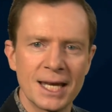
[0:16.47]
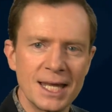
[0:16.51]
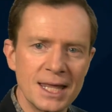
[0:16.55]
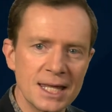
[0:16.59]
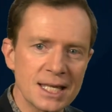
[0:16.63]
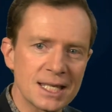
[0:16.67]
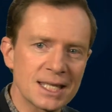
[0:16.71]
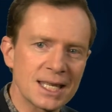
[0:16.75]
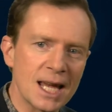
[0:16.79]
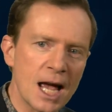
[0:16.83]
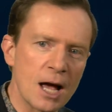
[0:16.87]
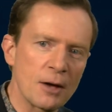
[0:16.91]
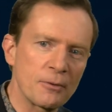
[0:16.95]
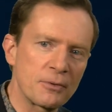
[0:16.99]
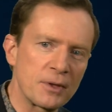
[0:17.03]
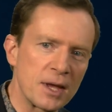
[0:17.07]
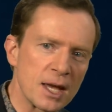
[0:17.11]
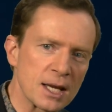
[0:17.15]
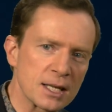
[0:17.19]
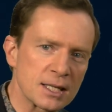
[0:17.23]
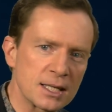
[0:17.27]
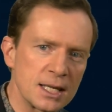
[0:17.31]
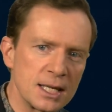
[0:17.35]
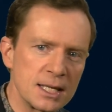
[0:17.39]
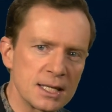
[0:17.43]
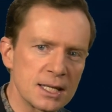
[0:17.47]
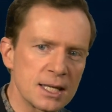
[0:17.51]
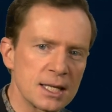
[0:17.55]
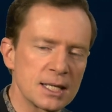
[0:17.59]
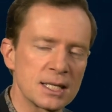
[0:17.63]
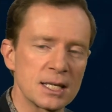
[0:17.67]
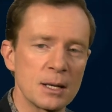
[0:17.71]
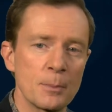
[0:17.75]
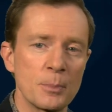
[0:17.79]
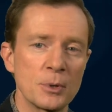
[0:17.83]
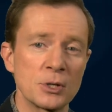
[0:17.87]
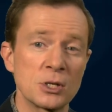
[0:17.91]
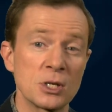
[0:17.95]
In the south, yes, these are the
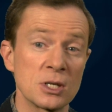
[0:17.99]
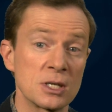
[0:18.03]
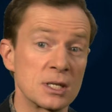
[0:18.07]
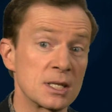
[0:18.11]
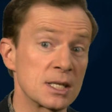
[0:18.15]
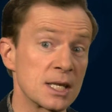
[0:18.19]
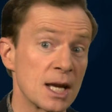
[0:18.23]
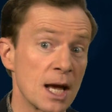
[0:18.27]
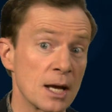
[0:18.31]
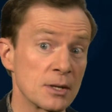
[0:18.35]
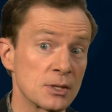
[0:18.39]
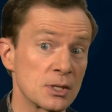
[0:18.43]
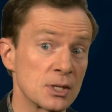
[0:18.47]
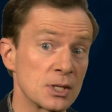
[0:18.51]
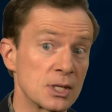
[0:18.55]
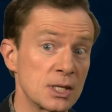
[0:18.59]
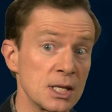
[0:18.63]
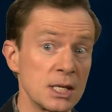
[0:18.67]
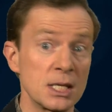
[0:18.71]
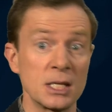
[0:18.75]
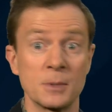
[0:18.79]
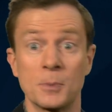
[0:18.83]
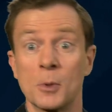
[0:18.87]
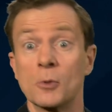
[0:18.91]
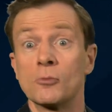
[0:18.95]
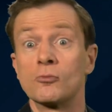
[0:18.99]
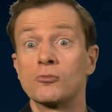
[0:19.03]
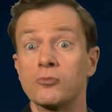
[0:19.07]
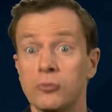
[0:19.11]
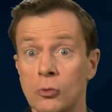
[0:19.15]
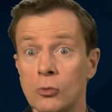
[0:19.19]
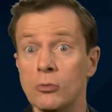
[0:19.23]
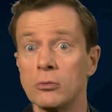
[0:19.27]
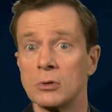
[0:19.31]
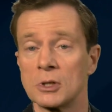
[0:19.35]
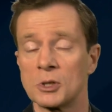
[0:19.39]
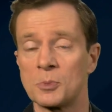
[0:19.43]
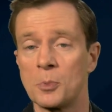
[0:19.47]
temperatures in towns and cities, but
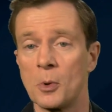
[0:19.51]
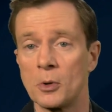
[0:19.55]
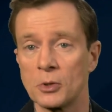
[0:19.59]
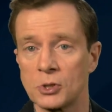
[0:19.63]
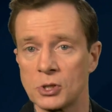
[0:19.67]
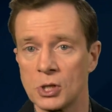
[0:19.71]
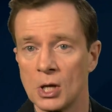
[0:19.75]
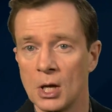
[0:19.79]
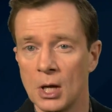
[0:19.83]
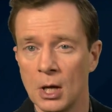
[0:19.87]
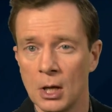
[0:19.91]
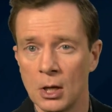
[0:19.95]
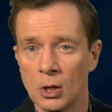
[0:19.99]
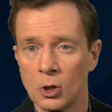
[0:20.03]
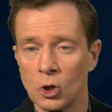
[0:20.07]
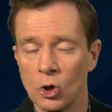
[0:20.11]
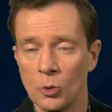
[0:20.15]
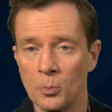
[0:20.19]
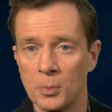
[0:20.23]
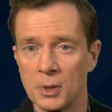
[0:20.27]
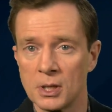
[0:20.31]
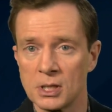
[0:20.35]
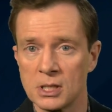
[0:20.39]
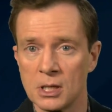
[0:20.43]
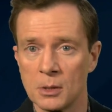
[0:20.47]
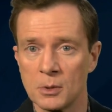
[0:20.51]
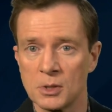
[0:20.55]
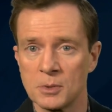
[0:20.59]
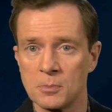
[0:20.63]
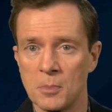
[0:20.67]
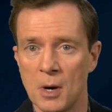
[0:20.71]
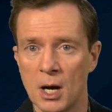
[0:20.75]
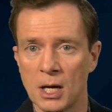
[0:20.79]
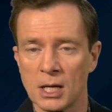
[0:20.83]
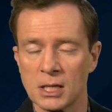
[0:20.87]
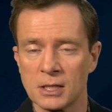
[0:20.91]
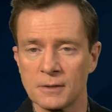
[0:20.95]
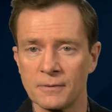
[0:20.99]
rural spots could be as low as
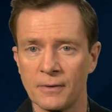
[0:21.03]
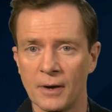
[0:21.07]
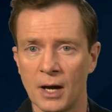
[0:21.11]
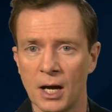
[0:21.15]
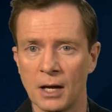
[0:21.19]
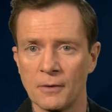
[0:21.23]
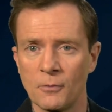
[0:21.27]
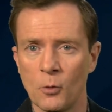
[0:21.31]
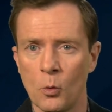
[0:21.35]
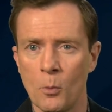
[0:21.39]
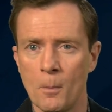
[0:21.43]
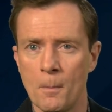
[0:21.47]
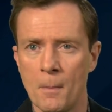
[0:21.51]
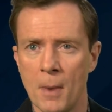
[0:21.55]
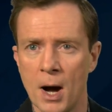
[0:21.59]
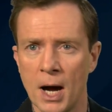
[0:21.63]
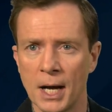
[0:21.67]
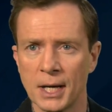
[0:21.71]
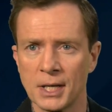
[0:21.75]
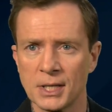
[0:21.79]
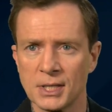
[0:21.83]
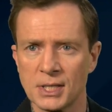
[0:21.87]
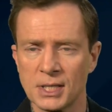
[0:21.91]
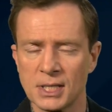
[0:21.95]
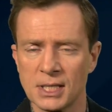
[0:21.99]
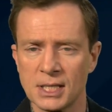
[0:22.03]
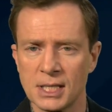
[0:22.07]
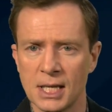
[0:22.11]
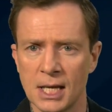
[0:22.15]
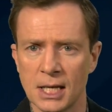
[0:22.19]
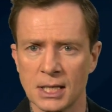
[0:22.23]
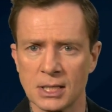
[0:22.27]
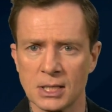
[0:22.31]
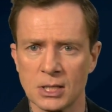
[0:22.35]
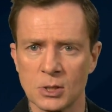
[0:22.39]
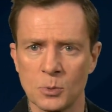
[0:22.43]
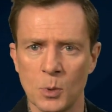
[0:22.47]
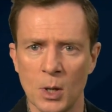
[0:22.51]
-5 or
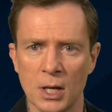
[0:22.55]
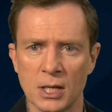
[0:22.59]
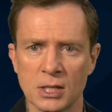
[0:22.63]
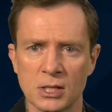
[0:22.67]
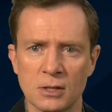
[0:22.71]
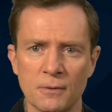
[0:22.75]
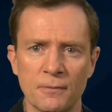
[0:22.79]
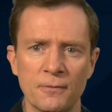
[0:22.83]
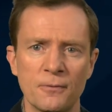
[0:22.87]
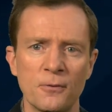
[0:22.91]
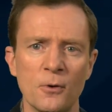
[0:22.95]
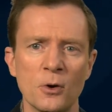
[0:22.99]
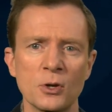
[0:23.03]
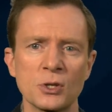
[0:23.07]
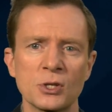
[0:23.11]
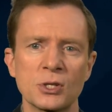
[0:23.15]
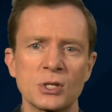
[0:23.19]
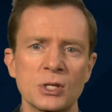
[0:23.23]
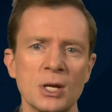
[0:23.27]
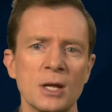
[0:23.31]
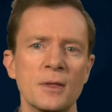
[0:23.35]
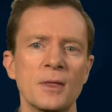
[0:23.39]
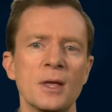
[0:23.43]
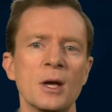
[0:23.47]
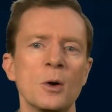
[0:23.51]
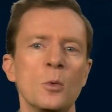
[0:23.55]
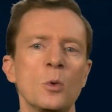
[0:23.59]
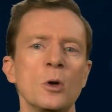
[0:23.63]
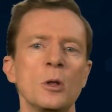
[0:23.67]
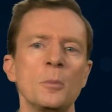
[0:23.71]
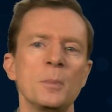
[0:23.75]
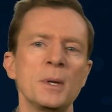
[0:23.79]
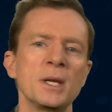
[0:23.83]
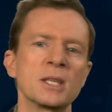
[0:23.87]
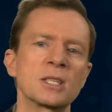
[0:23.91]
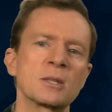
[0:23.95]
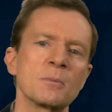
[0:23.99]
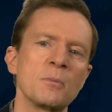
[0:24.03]
-6. As well as the frost, there will
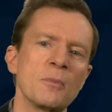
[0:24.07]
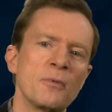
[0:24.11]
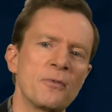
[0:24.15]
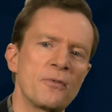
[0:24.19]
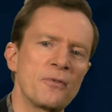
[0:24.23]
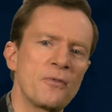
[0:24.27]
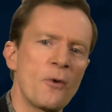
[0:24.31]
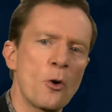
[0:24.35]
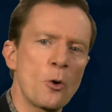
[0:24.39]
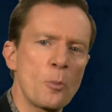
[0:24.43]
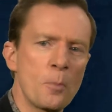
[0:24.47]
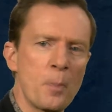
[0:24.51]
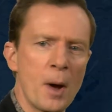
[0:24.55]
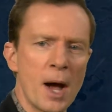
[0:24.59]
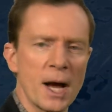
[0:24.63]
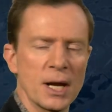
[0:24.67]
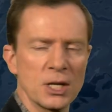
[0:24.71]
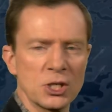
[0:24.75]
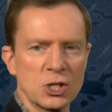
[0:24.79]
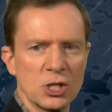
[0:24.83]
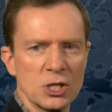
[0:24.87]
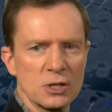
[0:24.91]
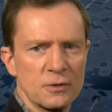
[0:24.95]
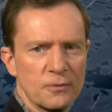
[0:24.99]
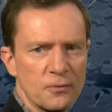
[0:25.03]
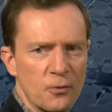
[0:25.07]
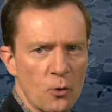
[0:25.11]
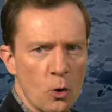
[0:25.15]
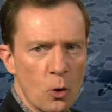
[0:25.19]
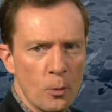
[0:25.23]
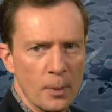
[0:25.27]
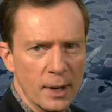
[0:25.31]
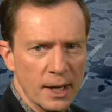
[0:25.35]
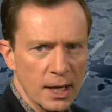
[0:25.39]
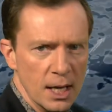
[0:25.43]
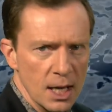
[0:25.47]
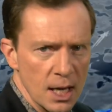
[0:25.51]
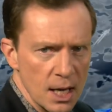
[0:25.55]
be some fog patches
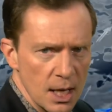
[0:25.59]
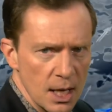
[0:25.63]
forming.